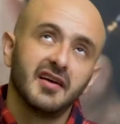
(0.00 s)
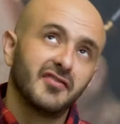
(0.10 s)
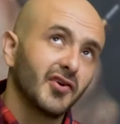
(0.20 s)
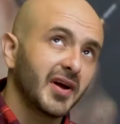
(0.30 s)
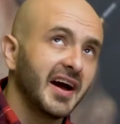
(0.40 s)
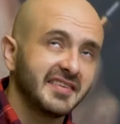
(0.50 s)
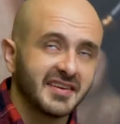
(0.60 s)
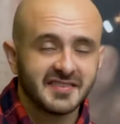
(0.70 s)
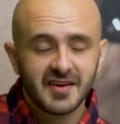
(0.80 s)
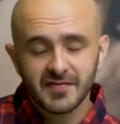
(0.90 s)
So guys,
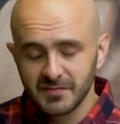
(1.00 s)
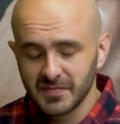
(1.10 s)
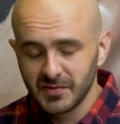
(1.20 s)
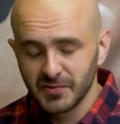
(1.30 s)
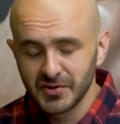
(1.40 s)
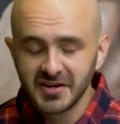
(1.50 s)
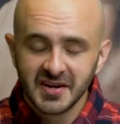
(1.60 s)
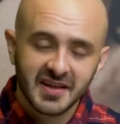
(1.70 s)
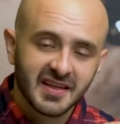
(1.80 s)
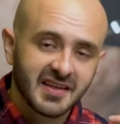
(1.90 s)
aside from the wood,
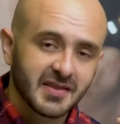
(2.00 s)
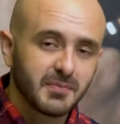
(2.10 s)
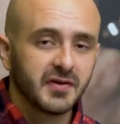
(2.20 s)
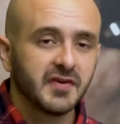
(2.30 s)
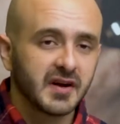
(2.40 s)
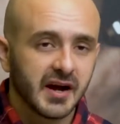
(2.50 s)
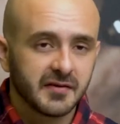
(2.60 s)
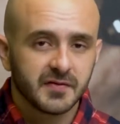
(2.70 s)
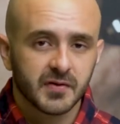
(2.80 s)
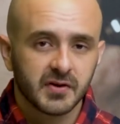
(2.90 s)
the perfect
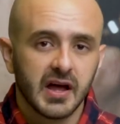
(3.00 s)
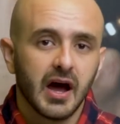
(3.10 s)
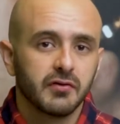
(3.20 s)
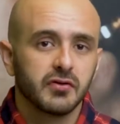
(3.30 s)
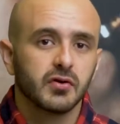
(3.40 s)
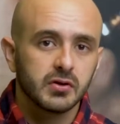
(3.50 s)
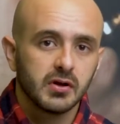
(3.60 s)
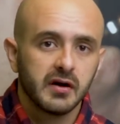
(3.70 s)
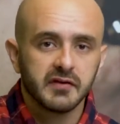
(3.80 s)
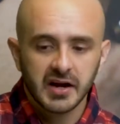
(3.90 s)
item for the outdoor
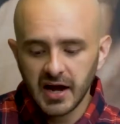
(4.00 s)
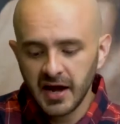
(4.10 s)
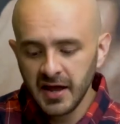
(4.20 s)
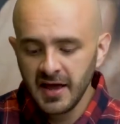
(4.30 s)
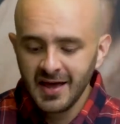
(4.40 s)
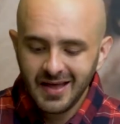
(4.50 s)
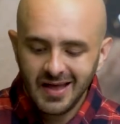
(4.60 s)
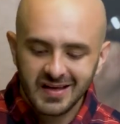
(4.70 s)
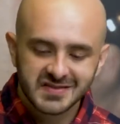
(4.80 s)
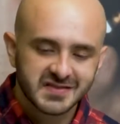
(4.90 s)
loving guy,
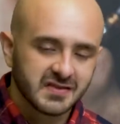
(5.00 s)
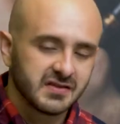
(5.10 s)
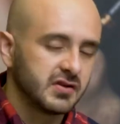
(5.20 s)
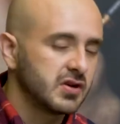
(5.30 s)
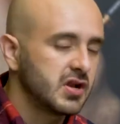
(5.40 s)
it's the